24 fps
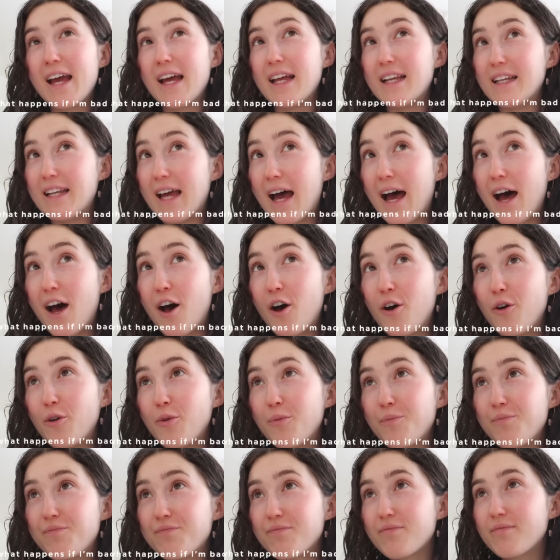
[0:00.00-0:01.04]

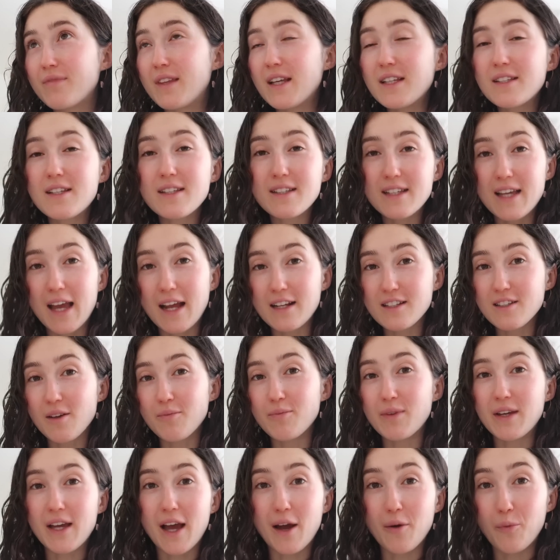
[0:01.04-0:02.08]
Now, this is again
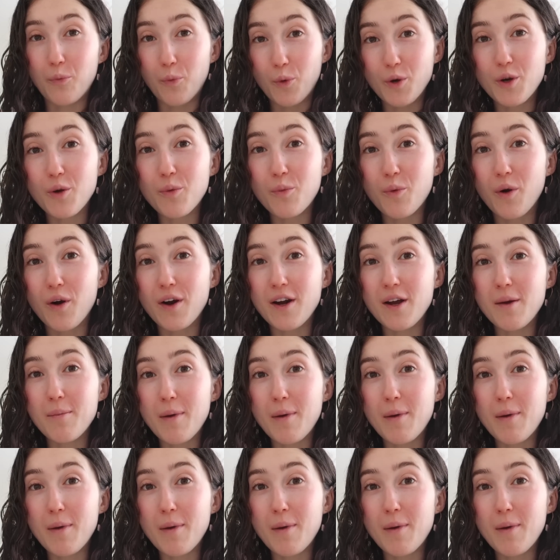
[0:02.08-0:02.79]
something I wouldn't worry